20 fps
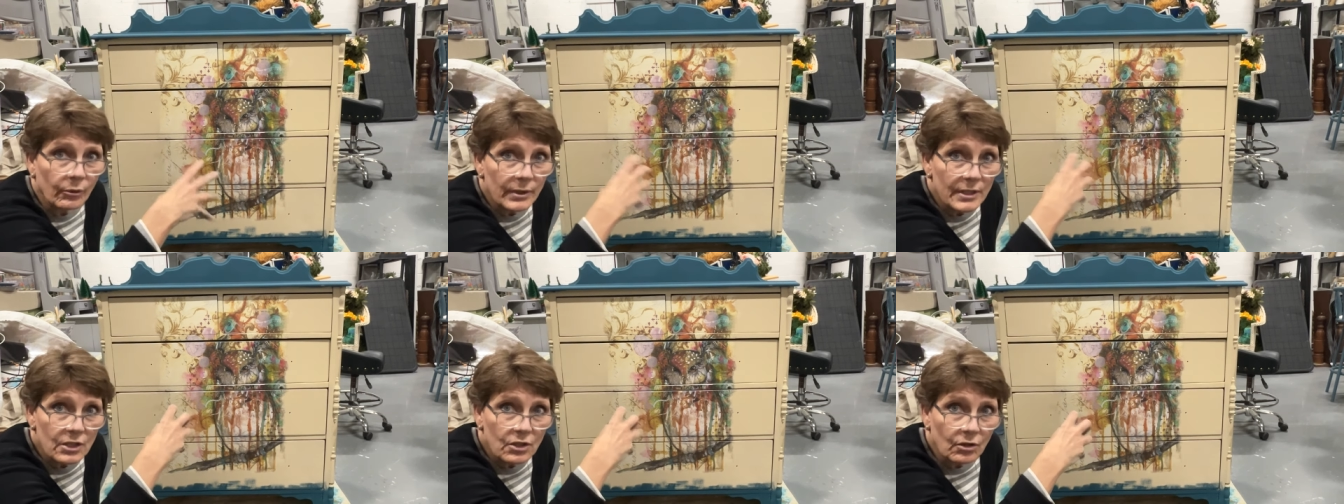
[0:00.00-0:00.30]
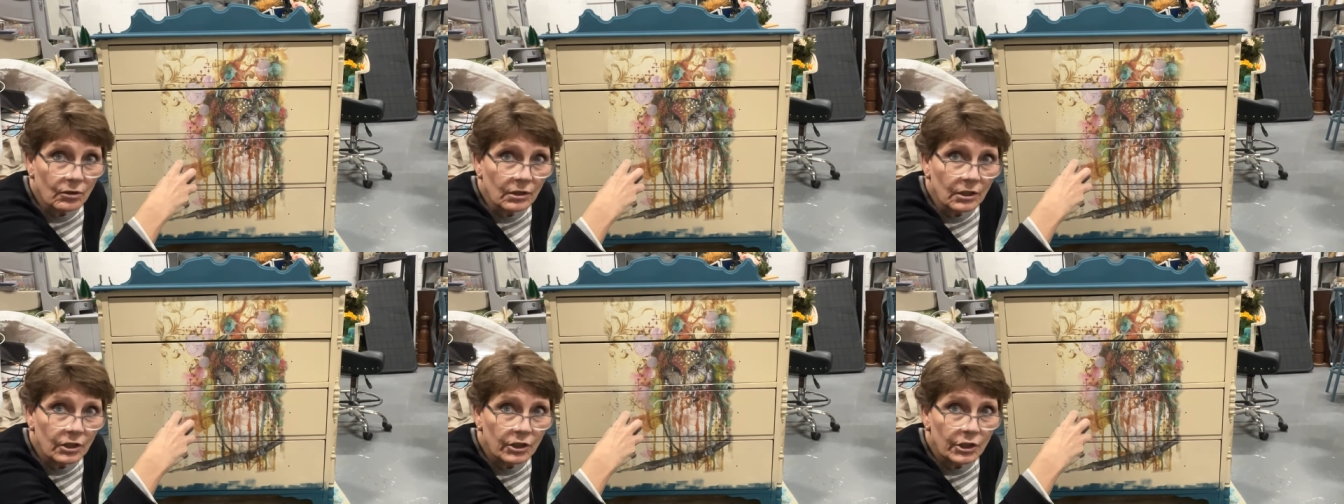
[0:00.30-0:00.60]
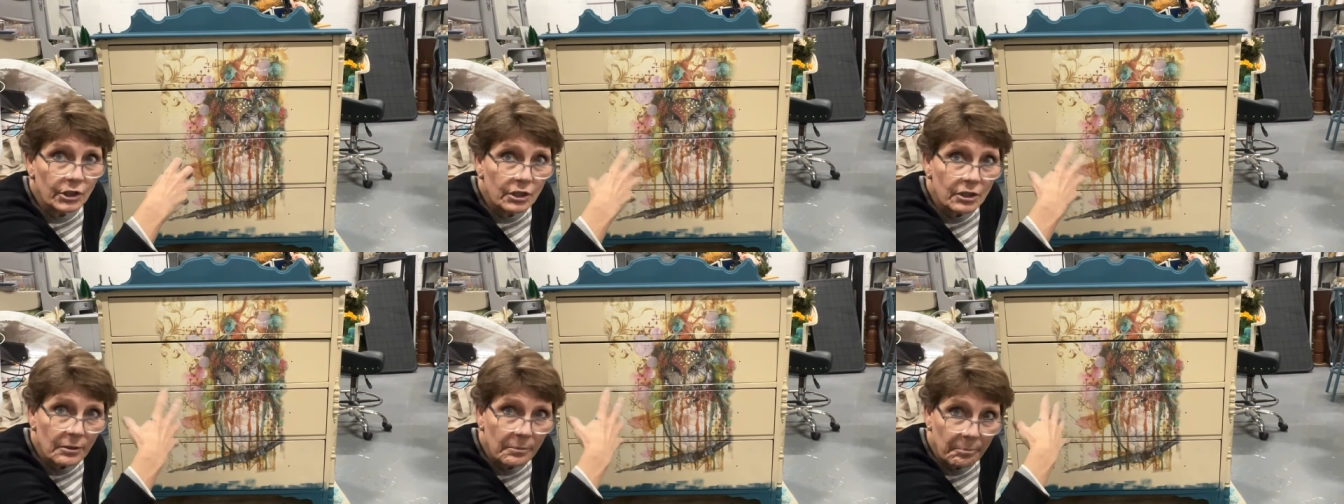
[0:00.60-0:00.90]
it's gonna
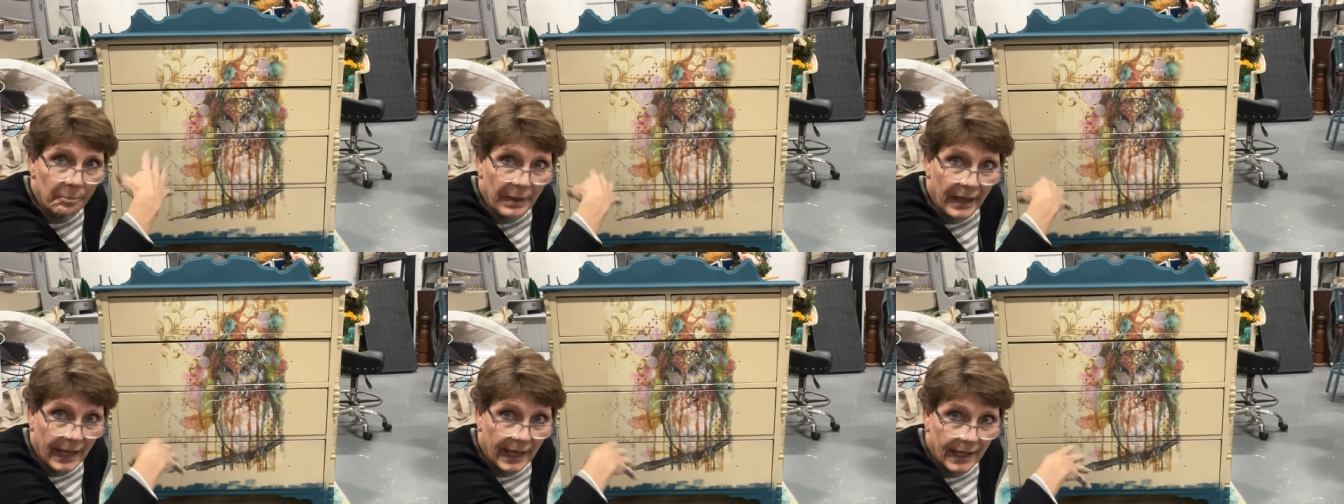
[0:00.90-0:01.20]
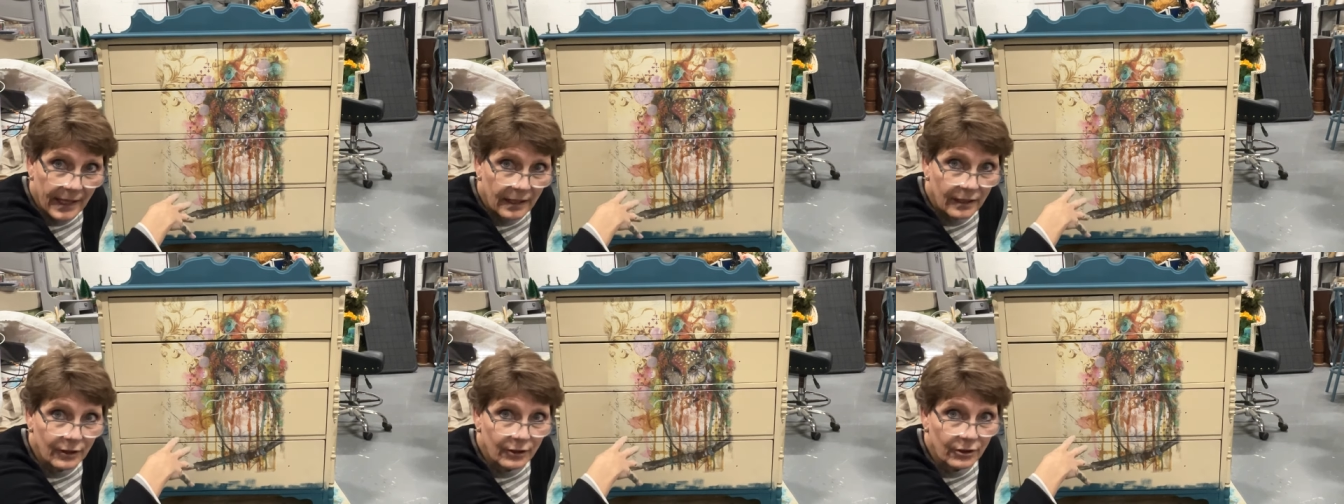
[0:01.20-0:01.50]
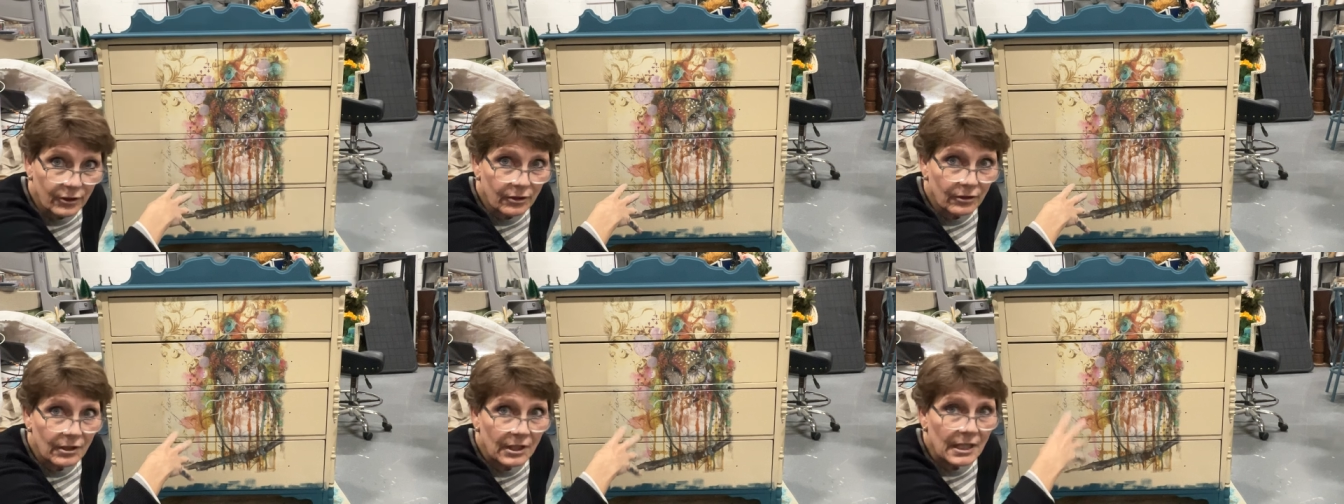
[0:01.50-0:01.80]
look
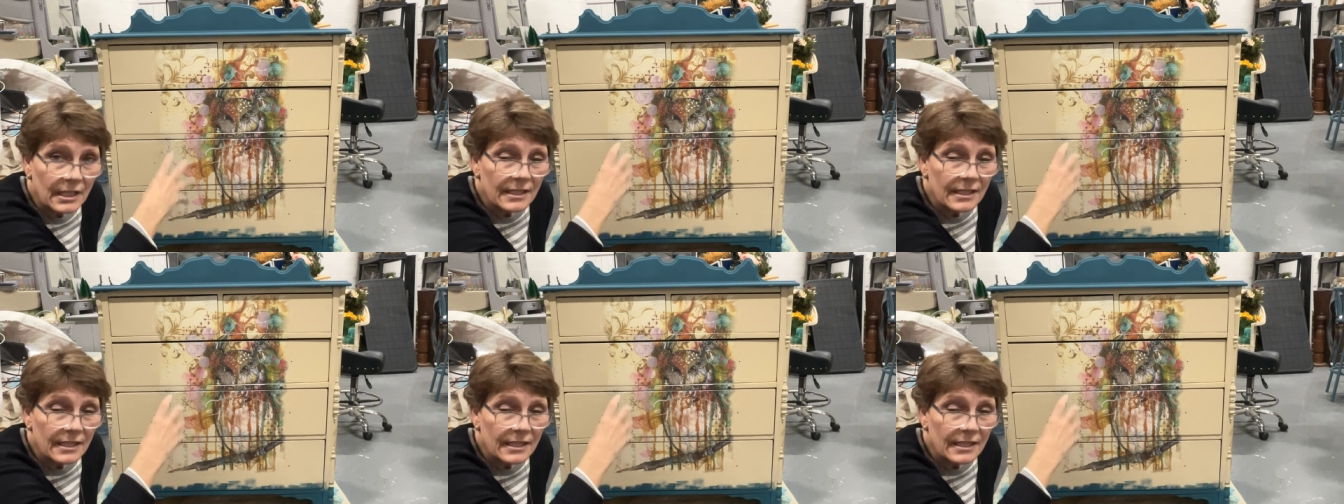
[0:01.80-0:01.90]
paler.